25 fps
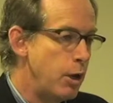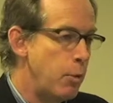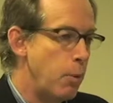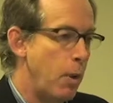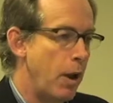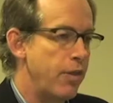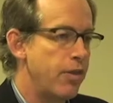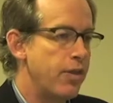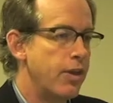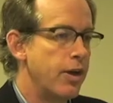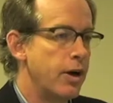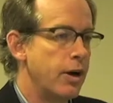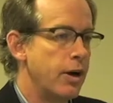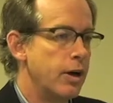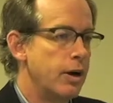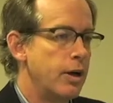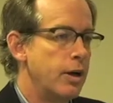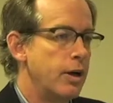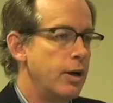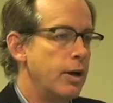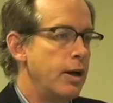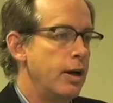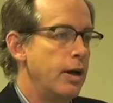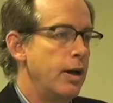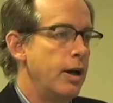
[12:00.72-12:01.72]
went there
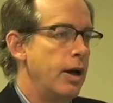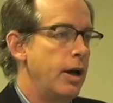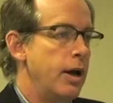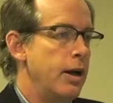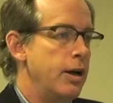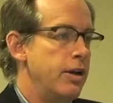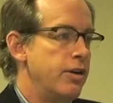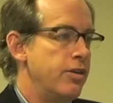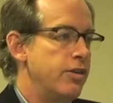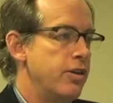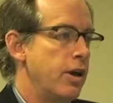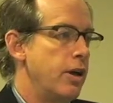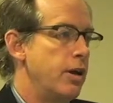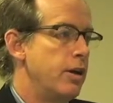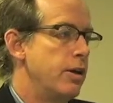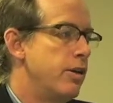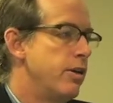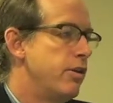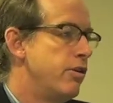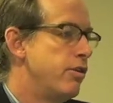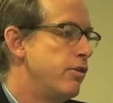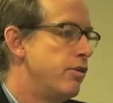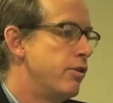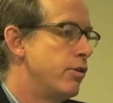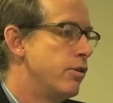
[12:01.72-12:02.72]
and he said,
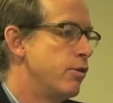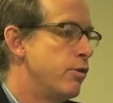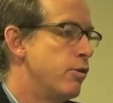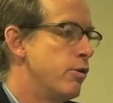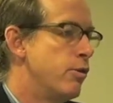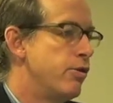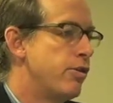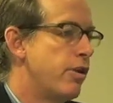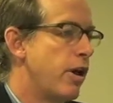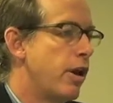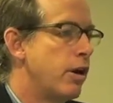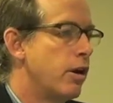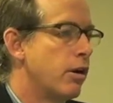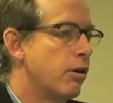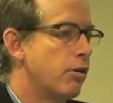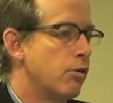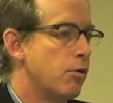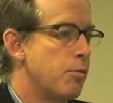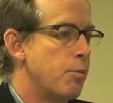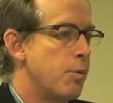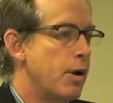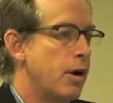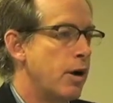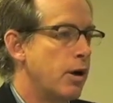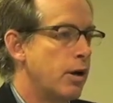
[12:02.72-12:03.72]
This is the true center of
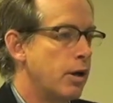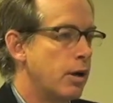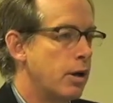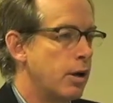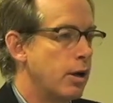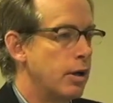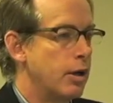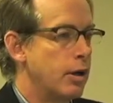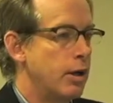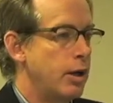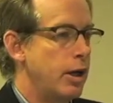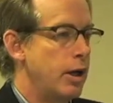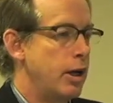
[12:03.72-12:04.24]
America.